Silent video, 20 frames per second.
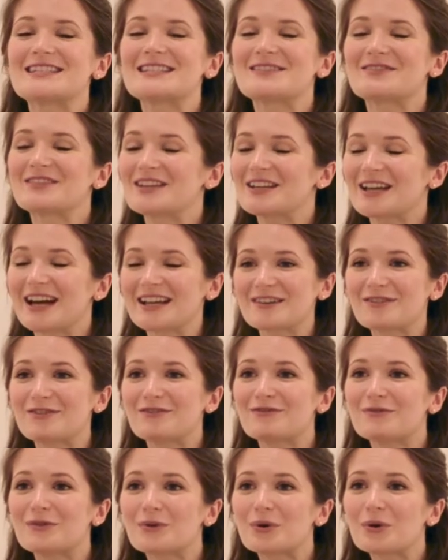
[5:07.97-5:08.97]
we had
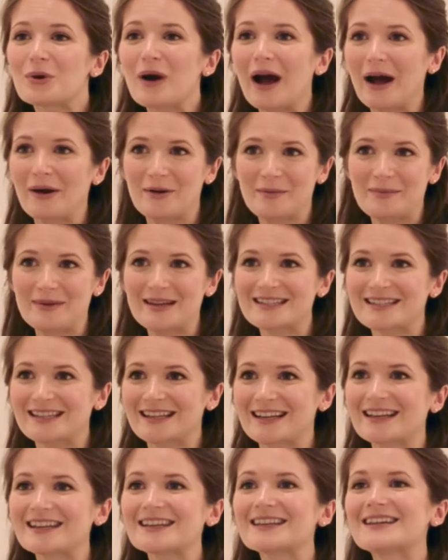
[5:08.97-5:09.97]
a four hour
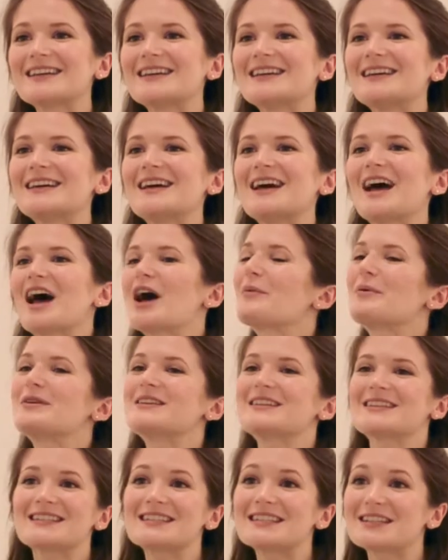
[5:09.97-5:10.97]
meeting and we
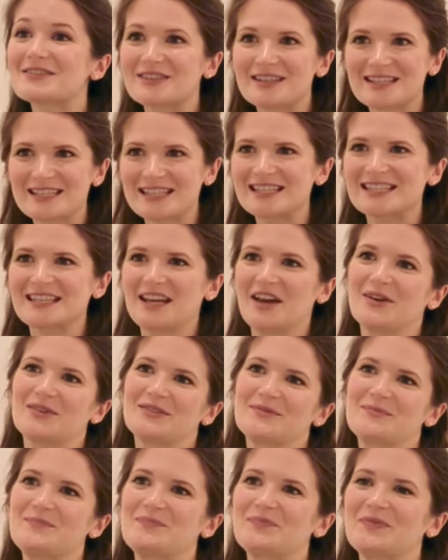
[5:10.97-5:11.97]
didn't even sit
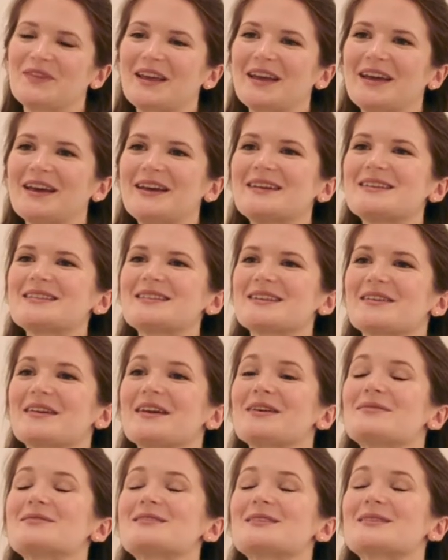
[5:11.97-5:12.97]
down. So
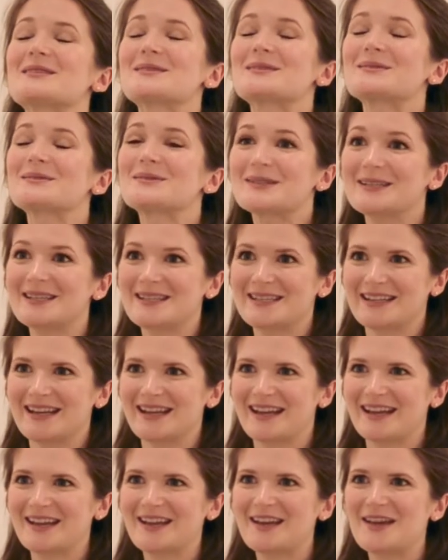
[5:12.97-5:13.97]
it was
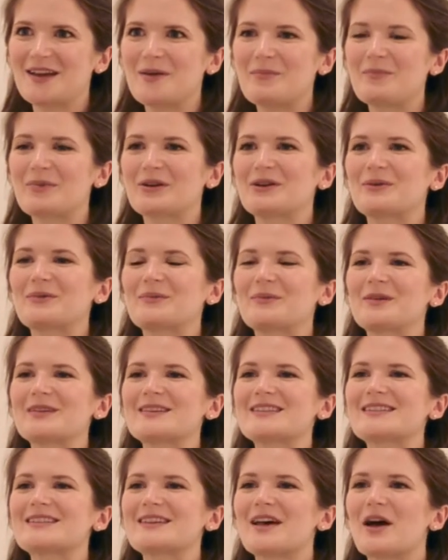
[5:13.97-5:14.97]
exhausting, but it
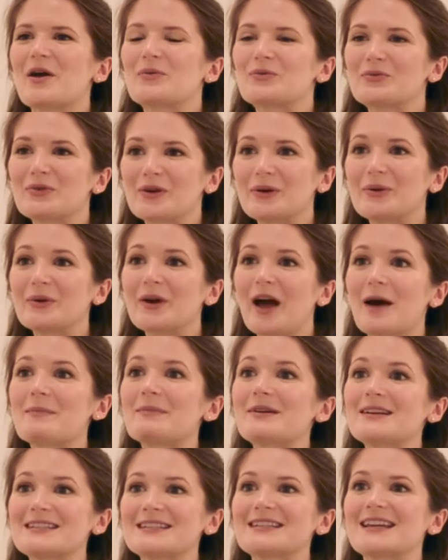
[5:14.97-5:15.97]
was a real
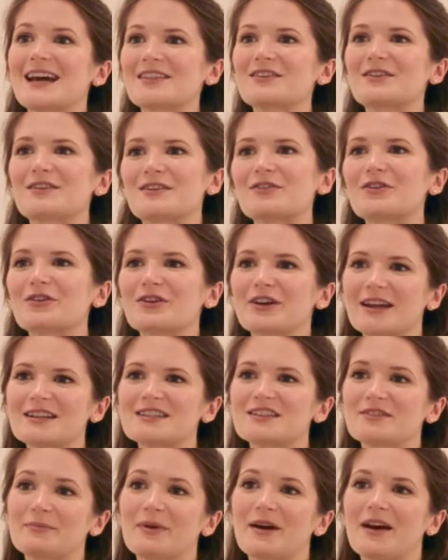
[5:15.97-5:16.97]
coming together of
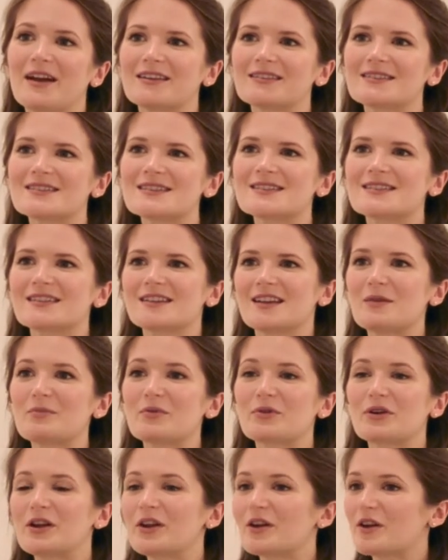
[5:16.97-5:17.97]
creative minds. He
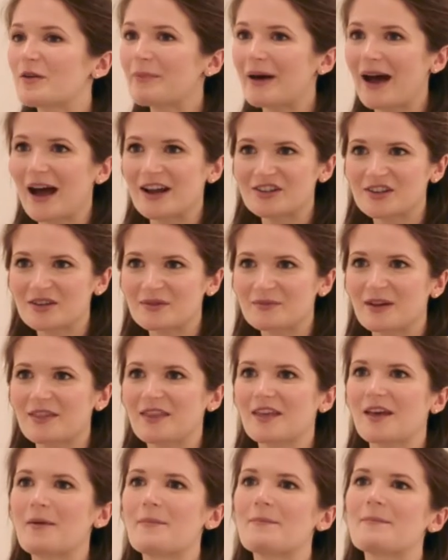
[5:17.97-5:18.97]
brought a lot of passion with
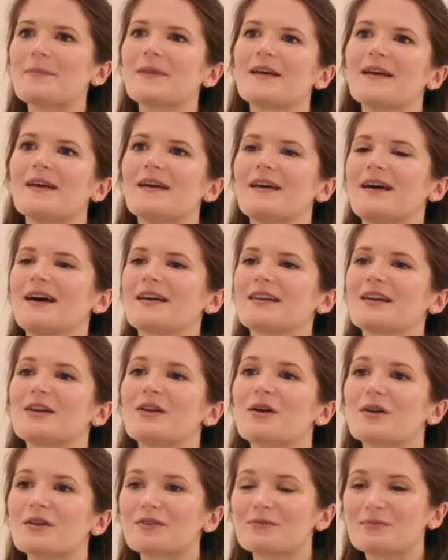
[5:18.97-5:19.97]
him and a
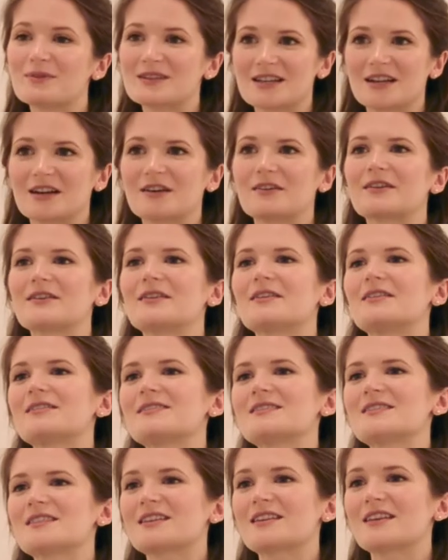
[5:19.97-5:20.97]
lot of
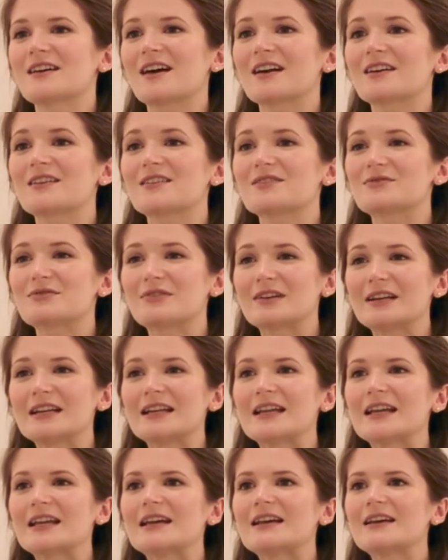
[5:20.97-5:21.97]
material so that I could
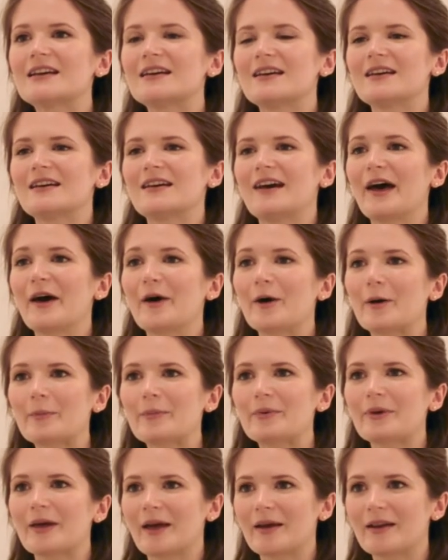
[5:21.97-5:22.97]
really help
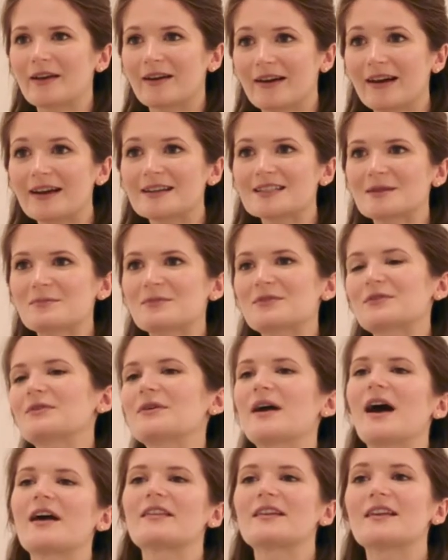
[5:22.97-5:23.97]
guide him through
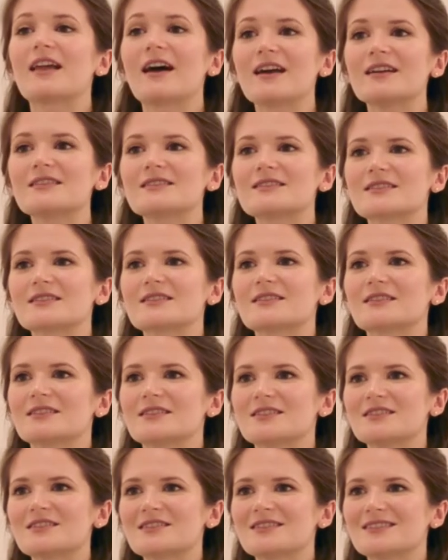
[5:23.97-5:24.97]
how the light
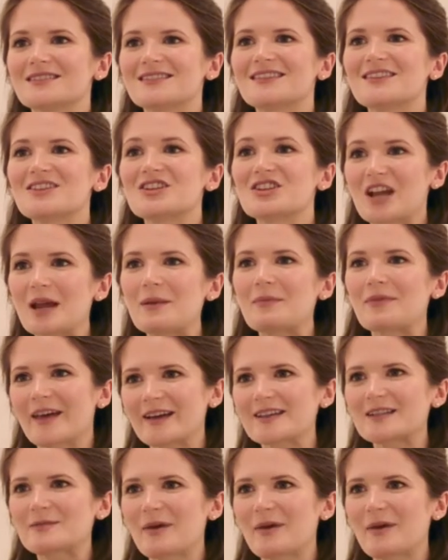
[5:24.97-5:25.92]
could shape that